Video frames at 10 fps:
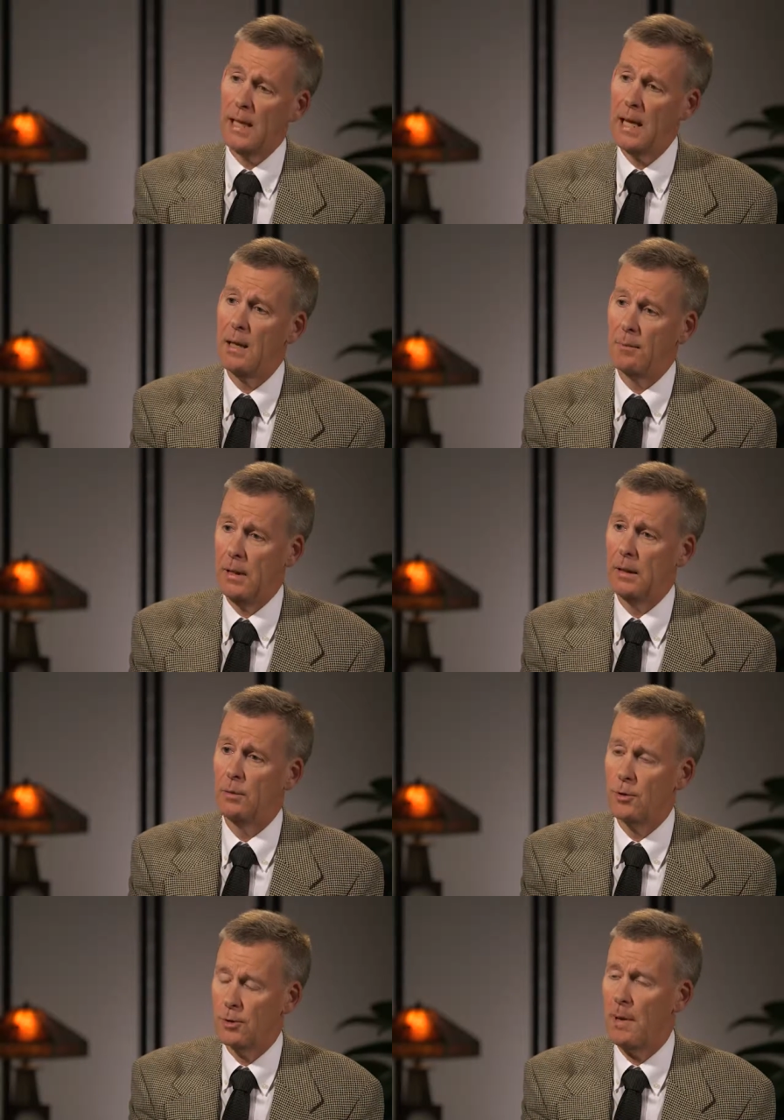can't make
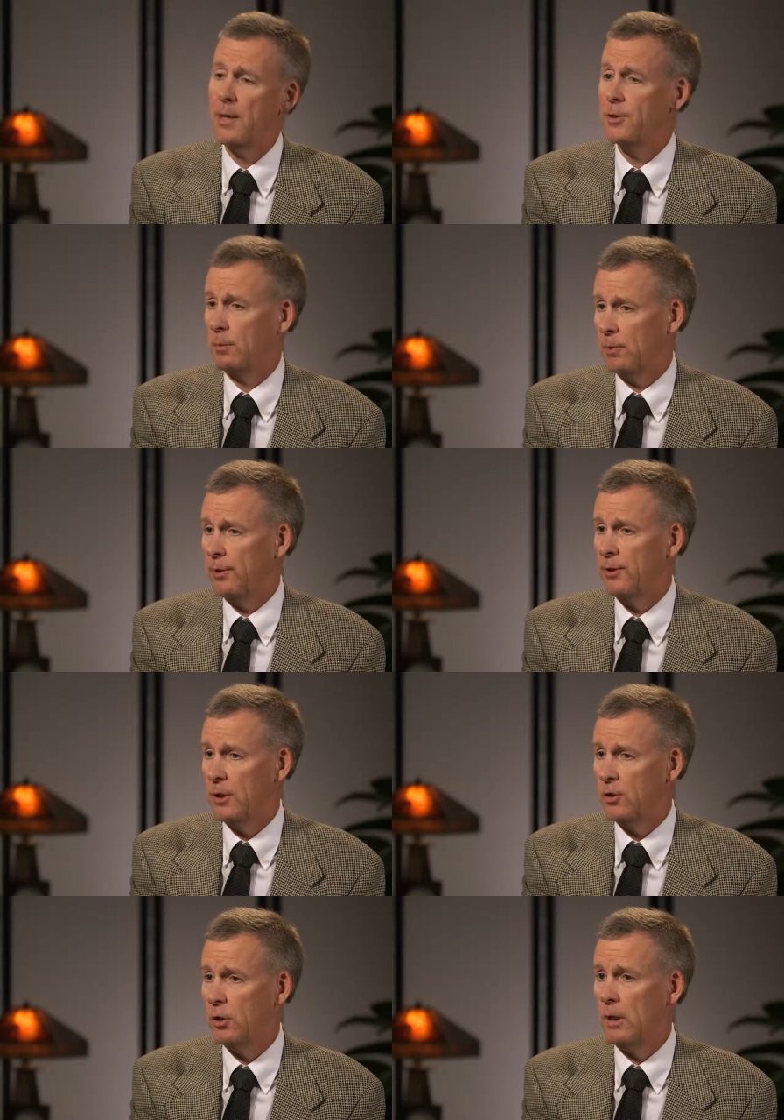a responsible
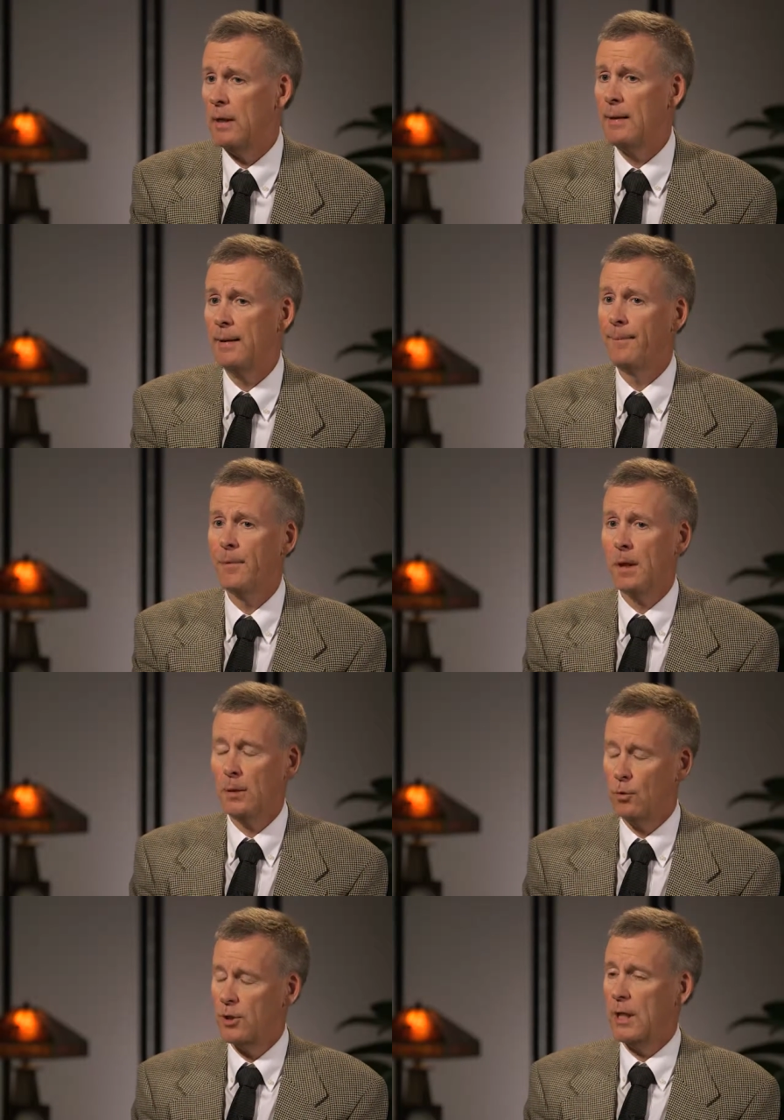decision,
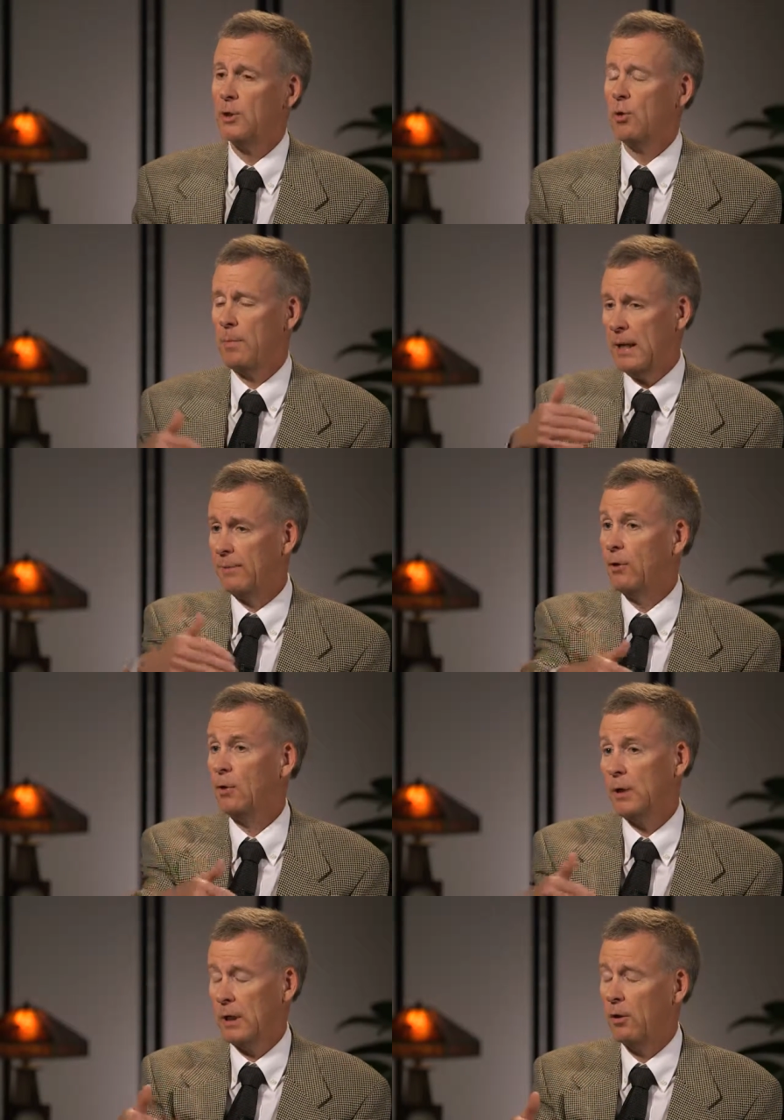in which case we may have to
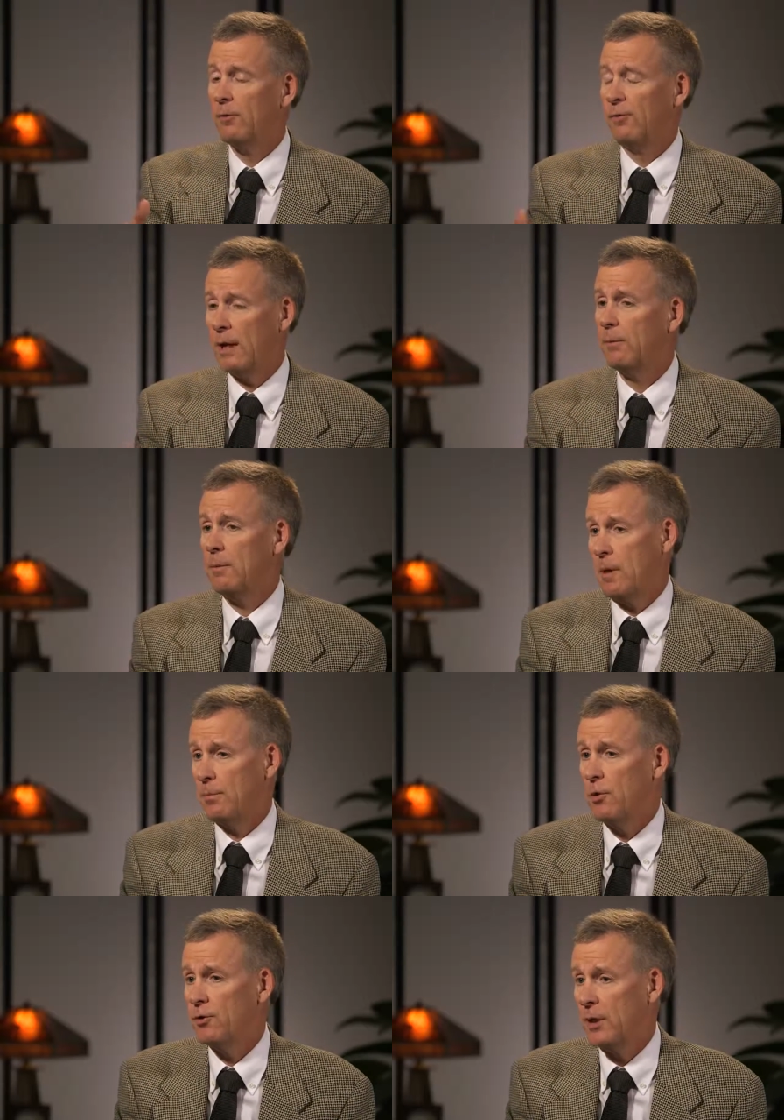look at other family
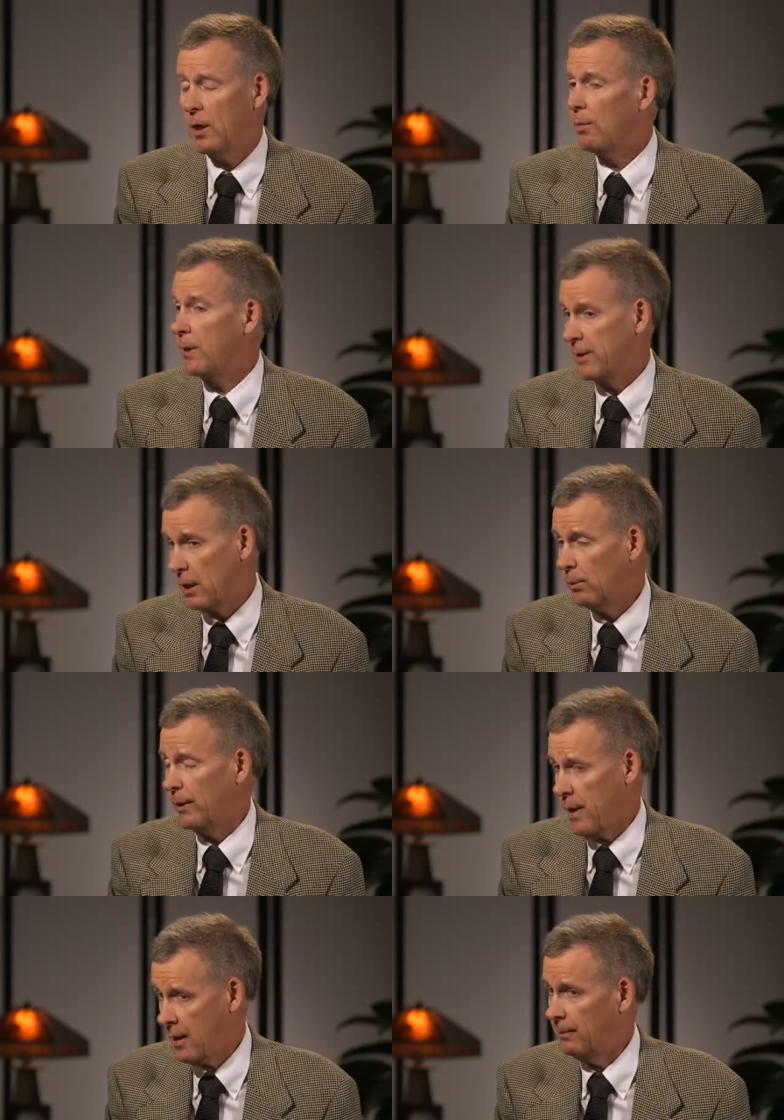members to help us out
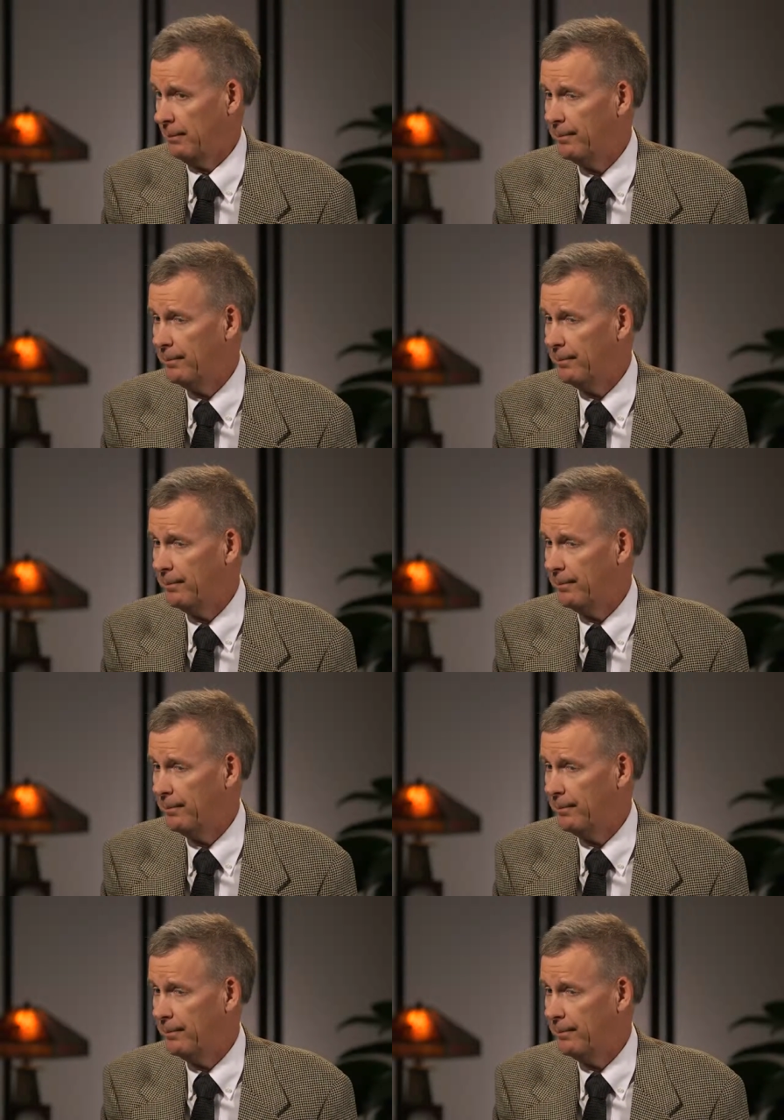with that.